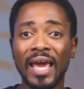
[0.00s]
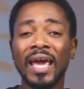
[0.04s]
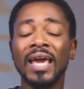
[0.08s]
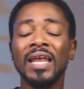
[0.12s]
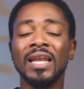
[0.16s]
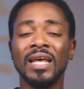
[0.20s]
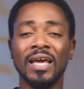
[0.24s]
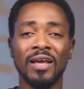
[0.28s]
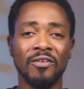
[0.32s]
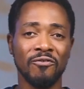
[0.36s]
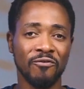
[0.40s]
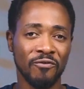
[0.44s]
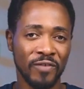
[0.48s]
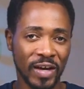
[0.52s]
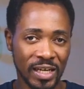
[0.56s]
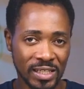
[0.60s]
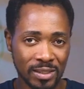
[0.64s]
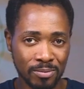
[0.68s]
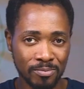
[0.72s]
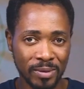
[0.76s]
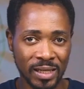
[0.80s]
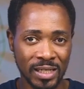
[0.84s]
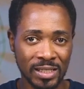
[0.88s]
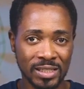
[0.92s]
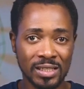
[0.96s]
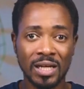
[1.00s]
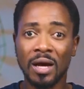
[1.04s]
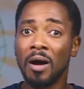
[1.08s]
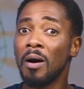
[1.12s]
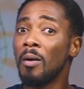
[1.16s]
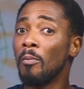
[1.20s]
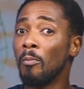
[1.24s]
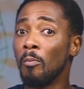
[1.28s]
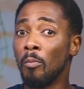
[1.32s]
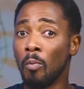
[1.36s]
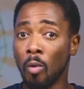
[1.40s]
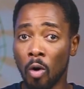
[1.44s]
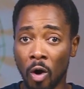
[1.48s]
in investments,
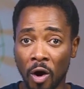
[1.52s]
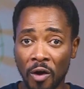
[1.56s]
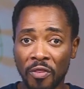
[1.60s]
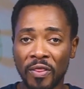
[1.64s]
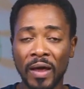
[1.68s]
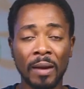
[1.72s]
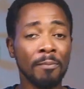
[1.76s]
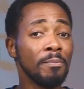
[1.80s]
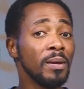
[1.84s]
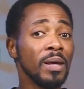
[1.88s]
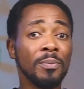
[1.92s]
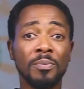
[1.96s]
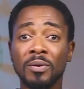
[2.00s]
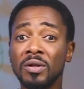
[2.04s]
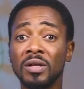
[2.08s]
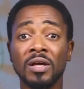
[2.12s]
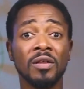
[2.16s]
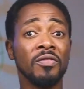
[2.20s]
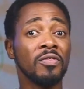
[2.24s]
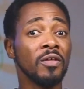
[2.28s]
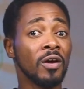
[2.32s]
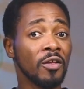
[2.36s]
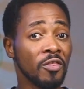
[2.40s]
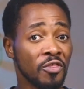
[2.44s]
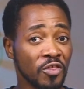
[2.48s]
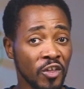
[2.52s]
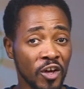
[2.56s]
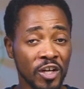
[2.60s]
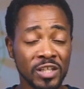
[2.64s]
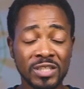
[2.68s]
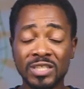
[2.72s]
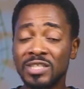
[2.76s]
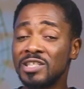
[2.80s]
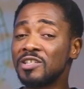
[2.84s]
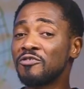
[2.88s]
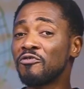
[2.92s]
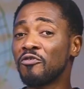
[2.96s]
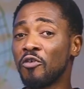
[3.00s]
more than people in their
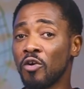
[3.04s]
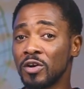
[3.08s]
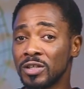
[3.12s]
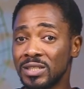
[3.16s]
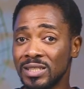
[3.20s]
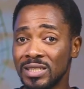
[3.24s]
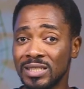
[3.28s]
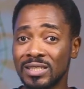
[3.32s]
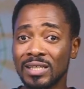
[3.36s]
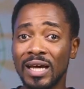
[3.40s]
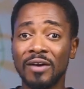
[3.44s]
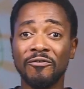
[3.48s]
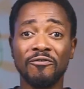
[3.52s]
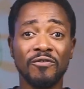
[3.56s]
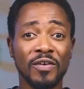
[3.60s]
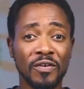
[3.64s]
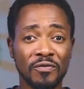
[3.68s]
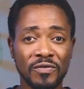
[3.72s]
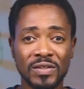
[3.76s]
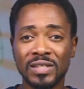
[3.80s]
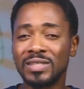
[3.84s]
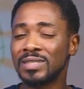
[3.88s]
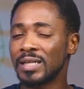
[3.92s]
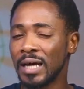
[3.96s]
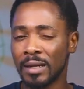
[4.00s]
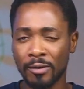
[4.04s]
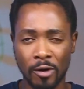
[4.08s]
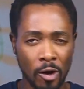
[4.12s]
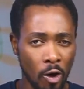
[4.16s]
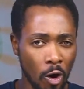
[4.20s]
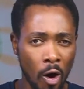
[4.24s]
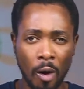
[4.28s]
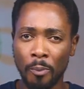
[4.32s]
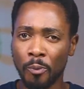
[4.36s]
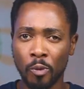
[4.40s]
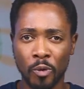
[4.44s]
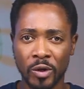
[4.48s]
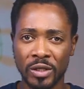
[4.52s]
30s, 40s, 50s, and
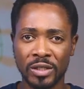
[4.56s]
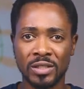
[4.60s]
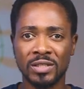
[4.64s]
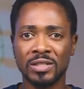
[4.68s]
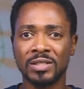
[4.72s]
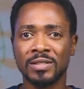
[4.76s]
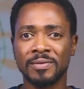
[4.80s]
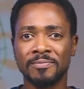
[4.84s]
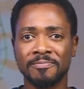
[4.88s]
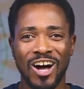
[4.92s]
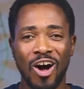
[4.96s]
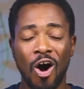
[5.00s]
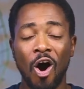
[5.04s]
upwards.